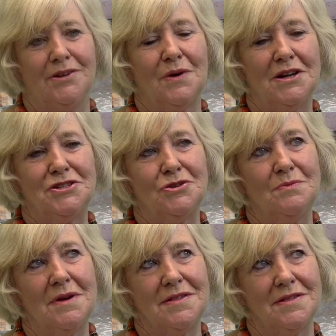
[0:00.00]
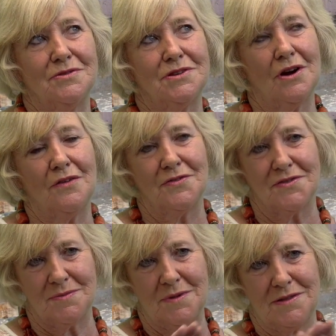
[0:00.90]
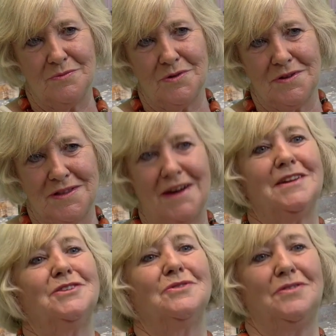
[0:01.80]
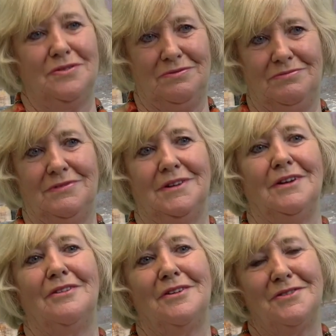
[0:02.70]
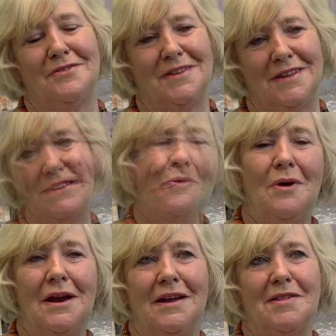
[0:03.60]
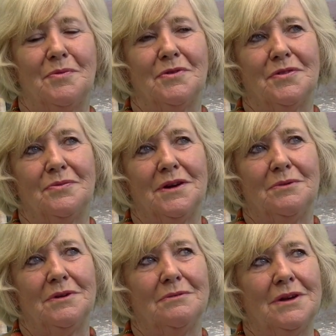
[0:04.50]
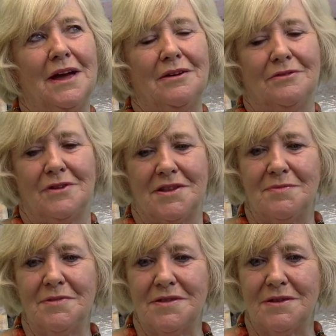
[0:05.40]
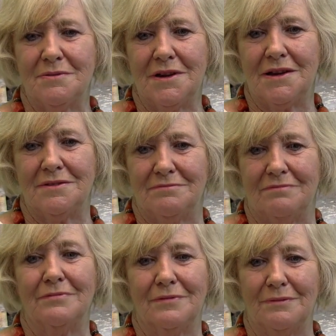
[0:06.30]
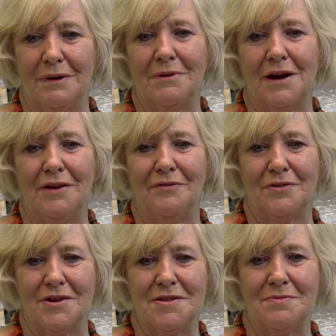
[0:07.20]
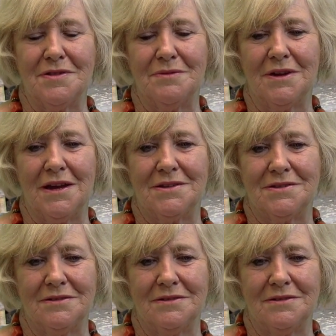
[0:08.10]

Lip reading: You had 2 messes. You had the officers' mess on one side, and you had the ordinary then. Well, I suppose we had Christmas, and we had what we got for Christmas, and we had,